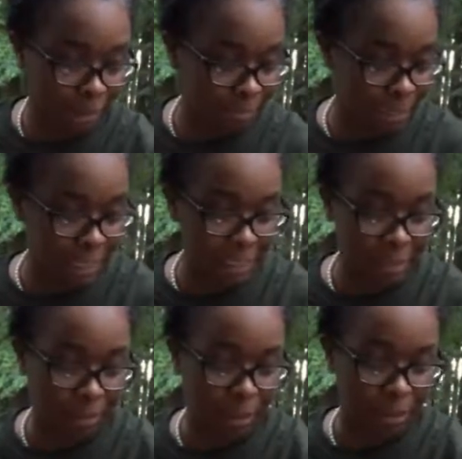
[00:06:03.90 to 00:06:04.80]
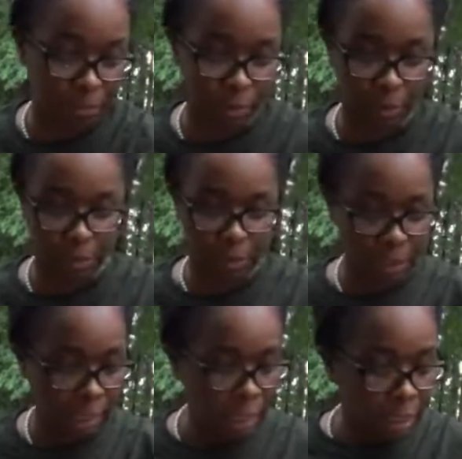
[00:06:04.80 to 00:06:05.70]
getting some good produce.
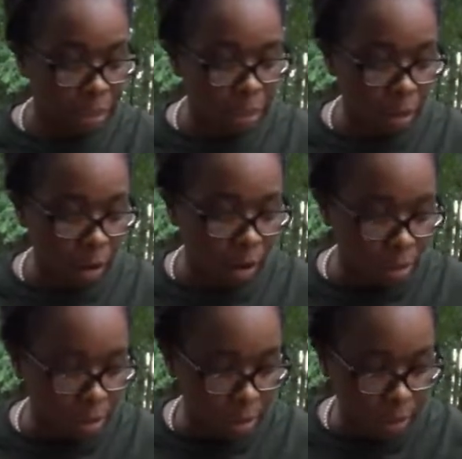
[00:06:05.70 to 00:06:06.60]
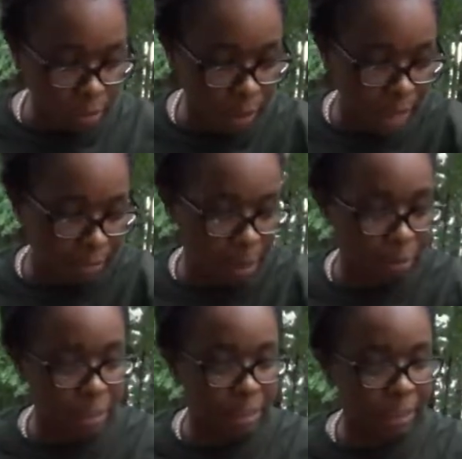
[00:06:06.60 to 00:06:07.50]
So also, I
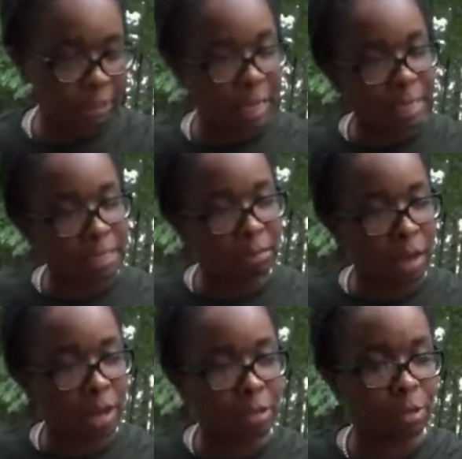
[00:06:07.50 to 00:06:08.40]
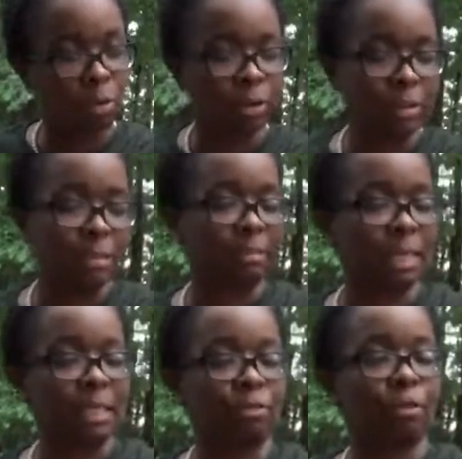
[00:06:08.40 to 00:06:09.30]
wanted to let you guys know, I also ordered some
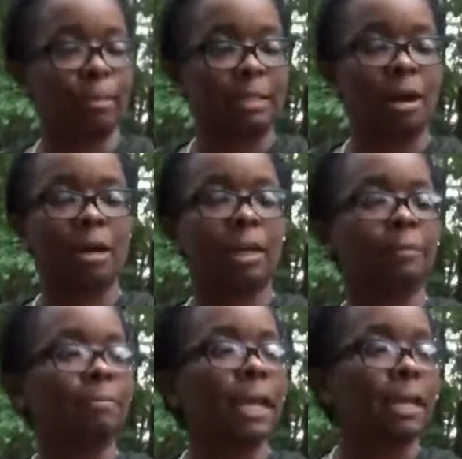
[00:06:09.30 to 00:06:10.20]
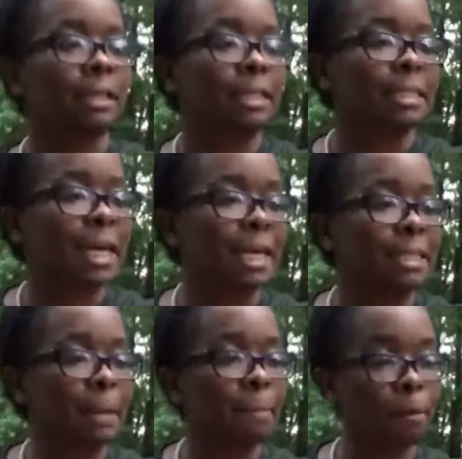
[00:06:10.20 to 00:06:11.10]
things for my daughter. This says
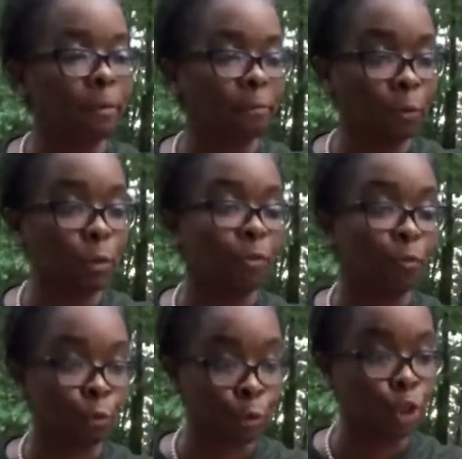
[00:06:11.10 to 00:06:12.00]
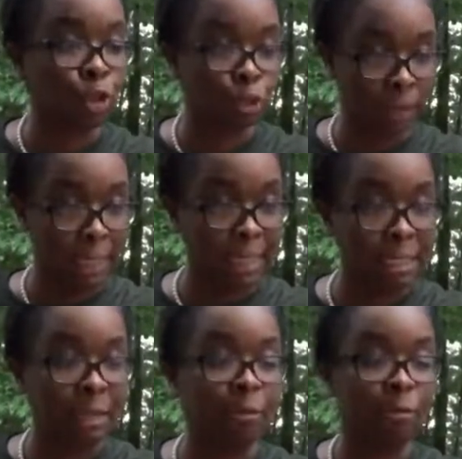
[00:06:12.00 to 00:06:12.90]
Imperfect Foods fruit
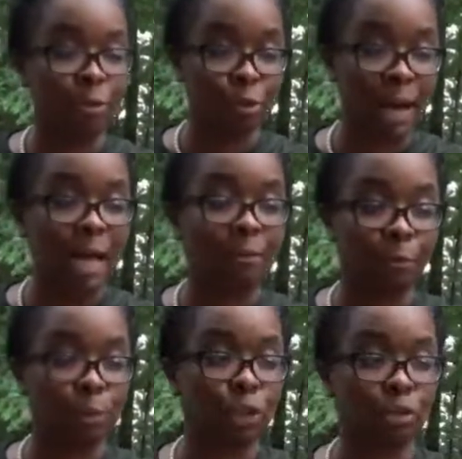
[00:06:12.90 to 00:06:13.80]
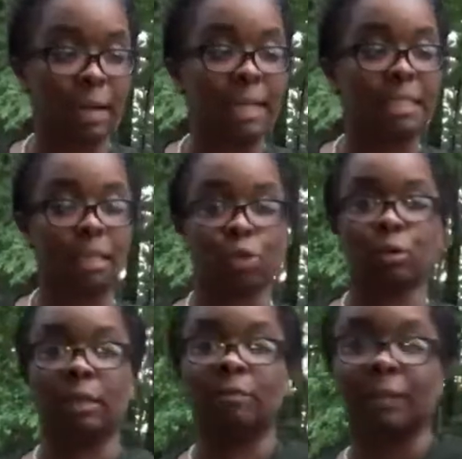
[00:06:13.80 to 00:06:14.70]
strings, dried fruit shreds and
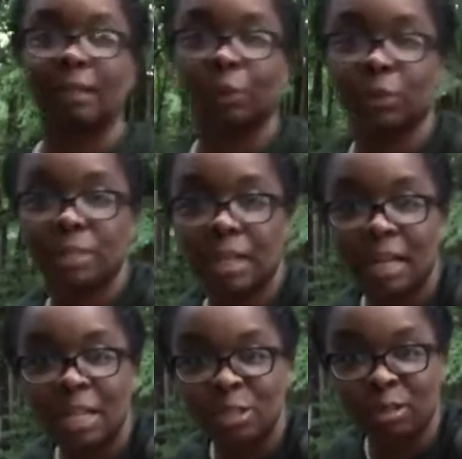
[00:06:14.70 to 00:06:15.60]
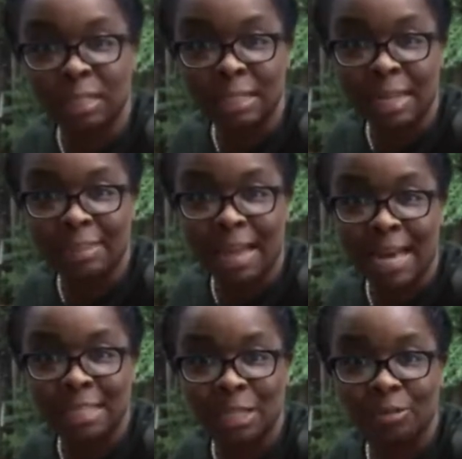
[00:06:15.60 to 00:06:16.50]
assorted flavors. So it looks like
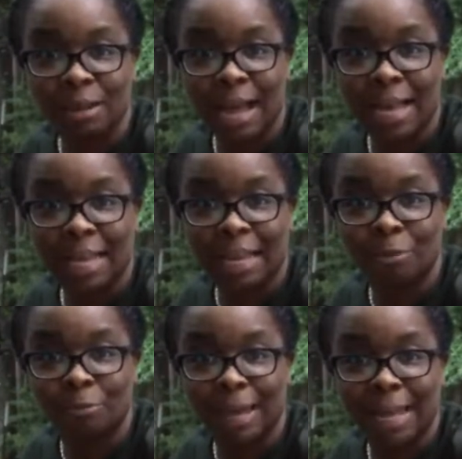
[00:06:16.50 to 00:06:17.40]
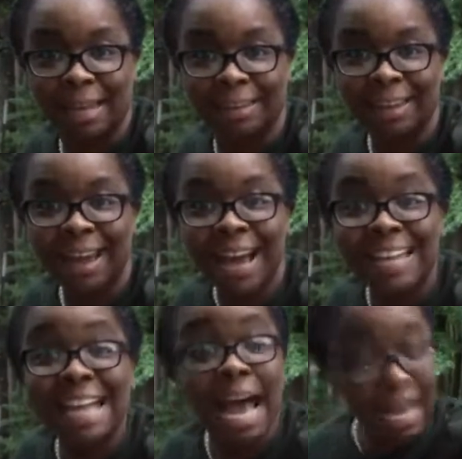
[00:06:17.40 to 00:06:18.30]
that. So I can't wait.
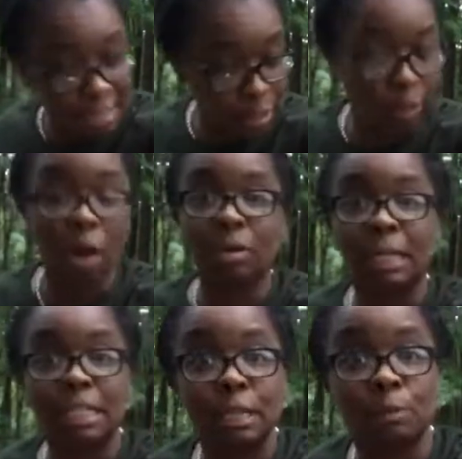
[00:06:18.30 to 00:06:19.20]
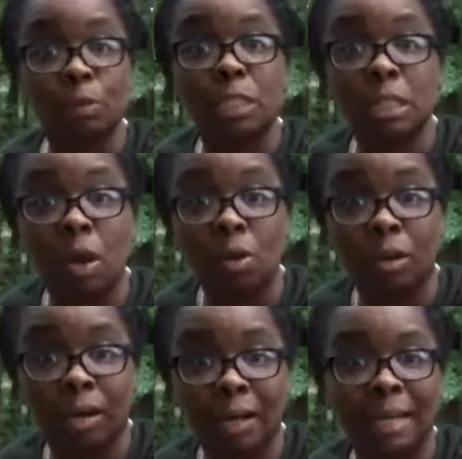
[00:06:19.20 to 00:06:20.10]
Yes, their coconut chips are so
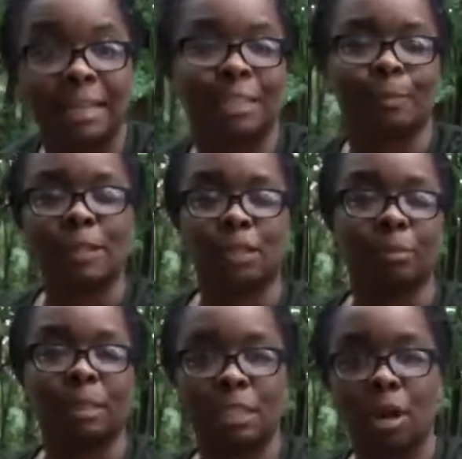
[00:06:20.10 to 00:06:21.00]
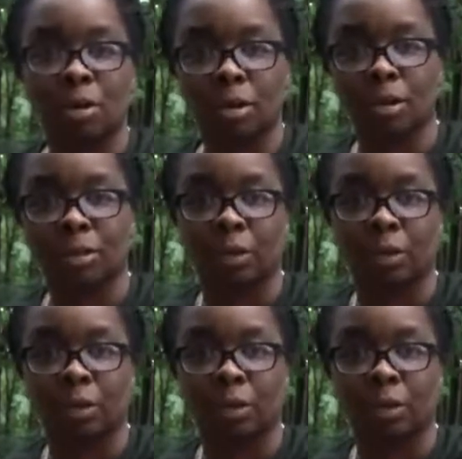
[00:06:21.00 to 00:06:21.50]
good, especially with yogurt